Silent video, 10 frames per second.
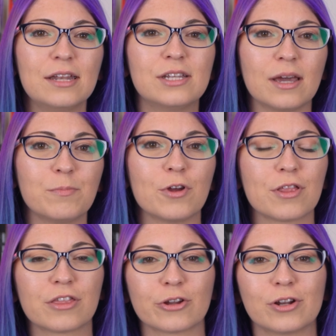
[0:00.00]
end up with
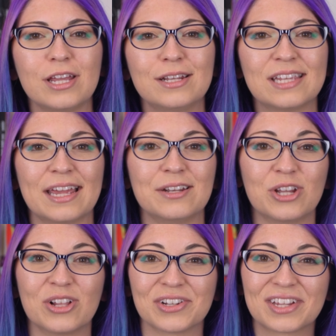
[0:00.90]
thirty ten
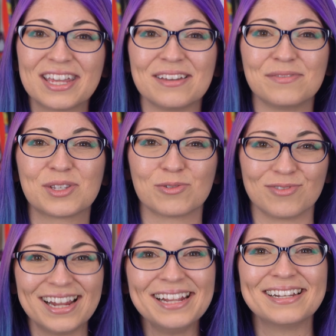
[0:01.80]
dollar gifts,
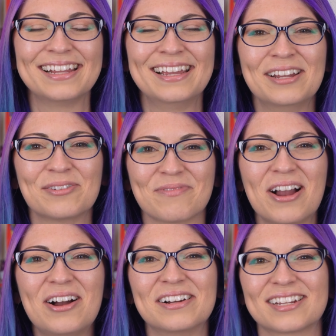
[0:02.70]
right?
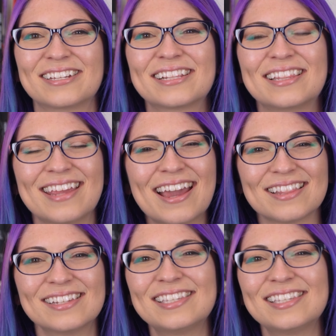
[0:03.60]
Wrong. Yeah,